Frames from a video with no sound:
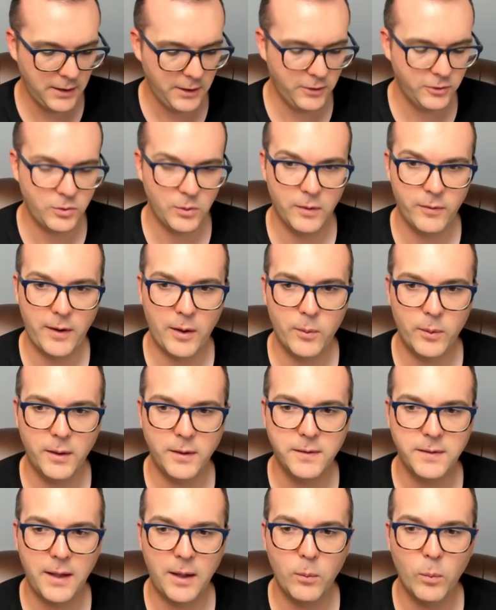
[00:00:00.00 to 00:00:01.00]
So if I were to
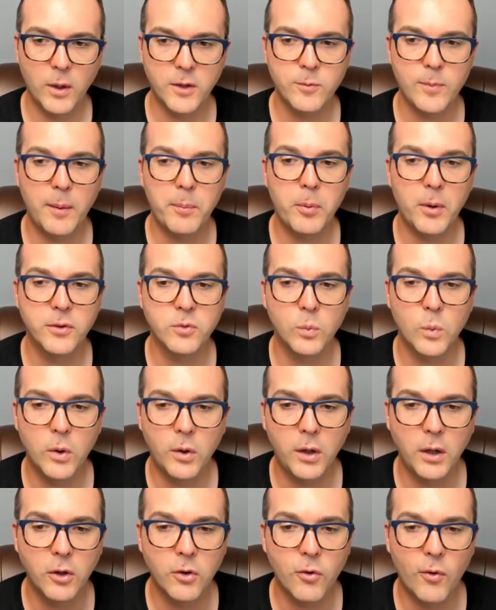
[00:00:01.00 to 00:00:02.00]
say, what's my present
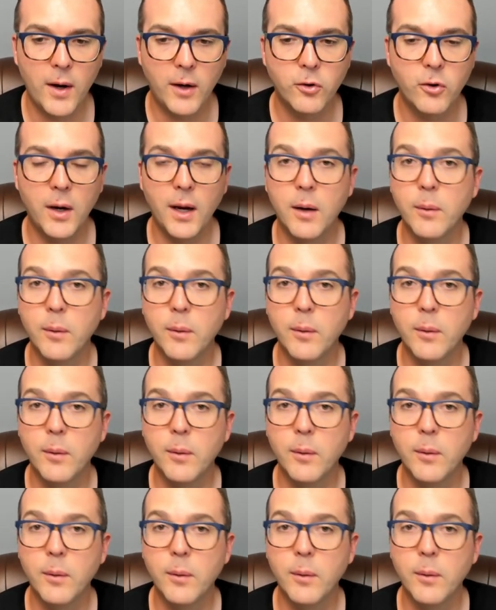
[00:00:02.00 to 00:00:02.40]
working directory?